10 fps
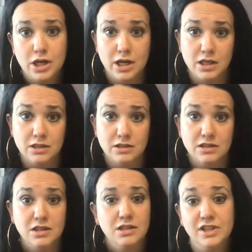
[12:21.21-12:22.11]
and
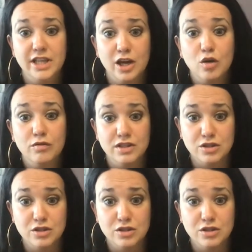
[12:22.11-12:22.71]
lack of